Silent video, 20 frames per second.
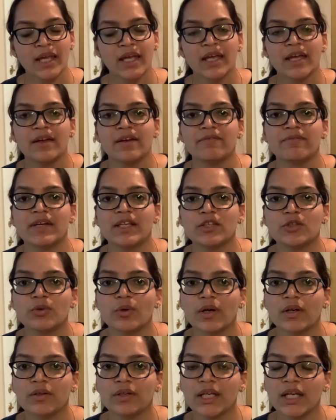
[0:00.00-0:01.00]
When you are
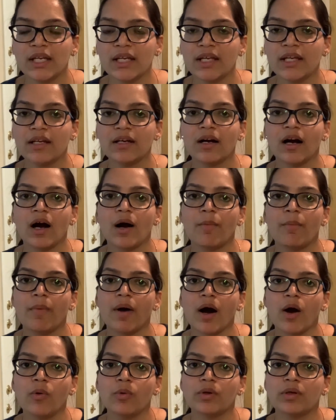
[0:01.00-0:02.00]
reading
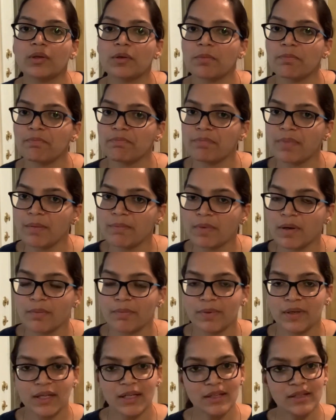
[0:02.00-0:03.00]
about Peppa
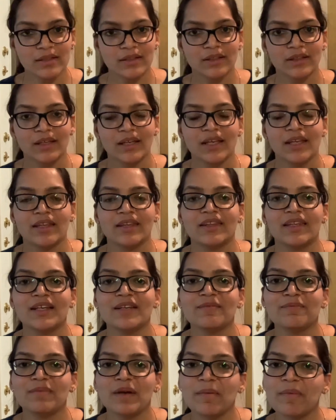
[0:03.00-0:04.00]
Pig, then
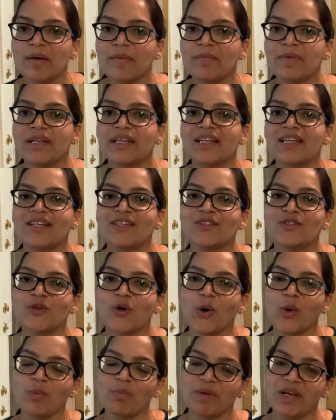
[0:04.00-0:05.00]
Peppa Pig is your
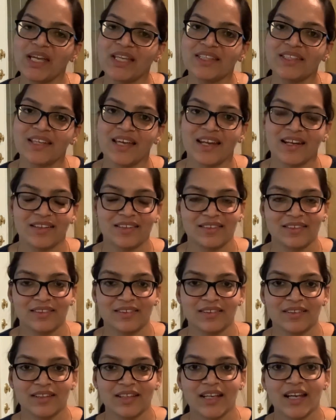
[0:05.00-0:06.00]
main character,
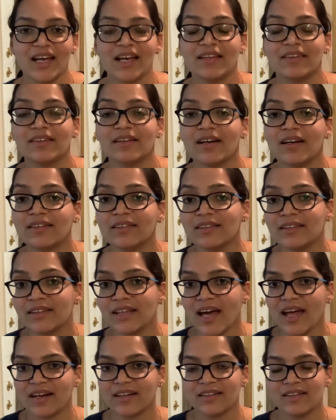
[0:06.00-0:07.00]
and the other
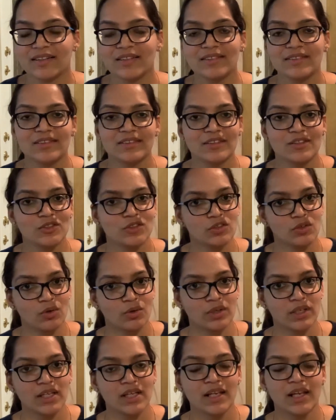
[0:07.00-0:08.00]
characters in the
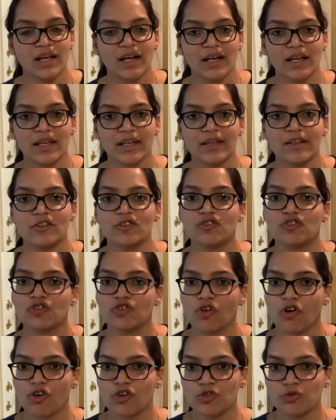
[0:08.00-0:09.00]
story, like
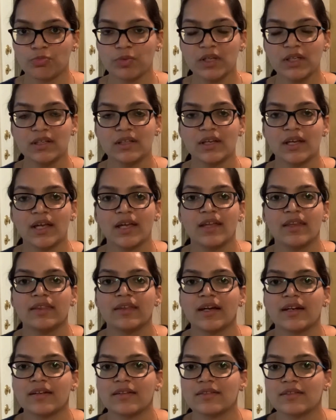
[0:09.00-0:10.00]
George Pig, that
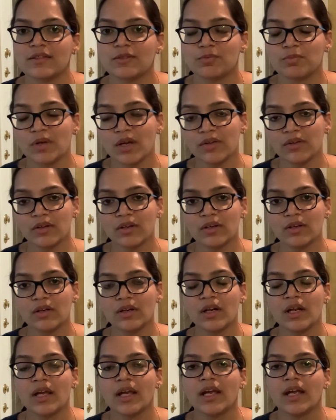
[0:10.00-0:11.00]
is his brother,
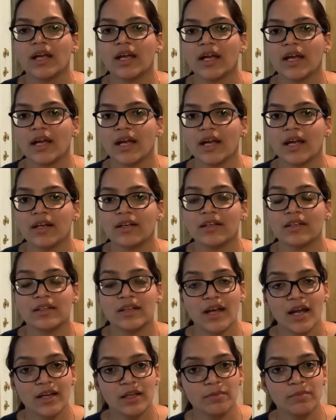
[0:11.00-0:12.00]
and
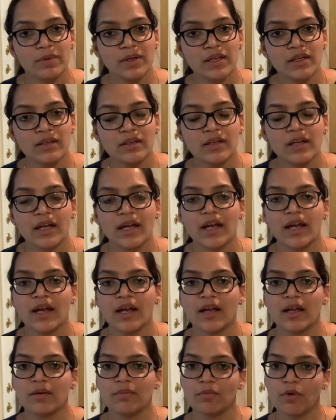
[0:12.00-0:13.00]
Daddy Pig
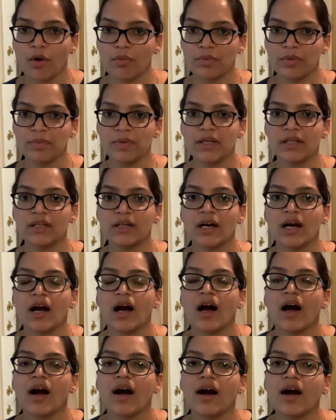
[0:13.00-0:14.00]
and Mommy Pig,
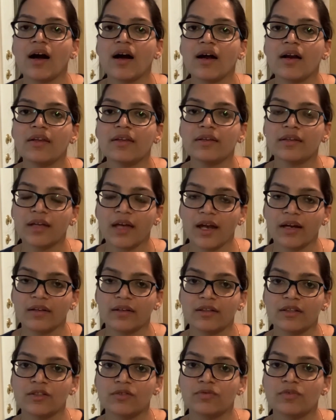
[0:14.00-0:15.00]
are the
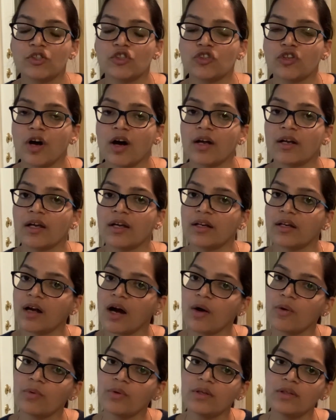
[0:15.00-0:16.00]
characters which are
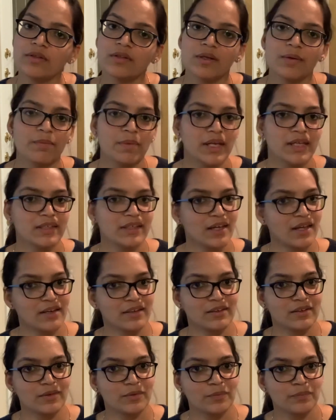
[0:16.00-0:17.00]
around the main
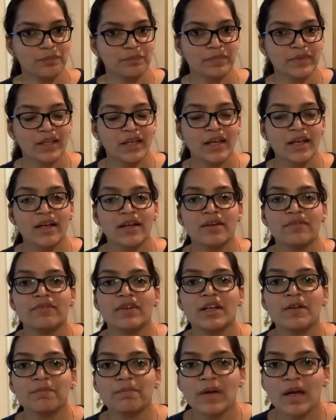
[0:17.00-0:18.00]
character. When
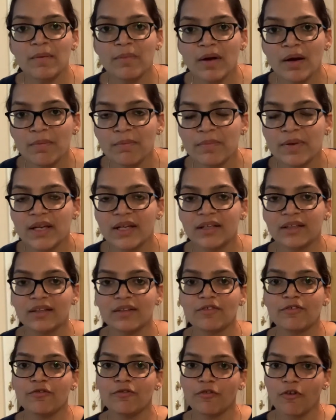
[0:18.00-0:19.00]
Peppa Pig
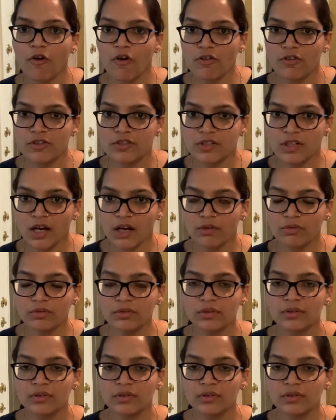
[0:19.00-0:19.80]
falls down,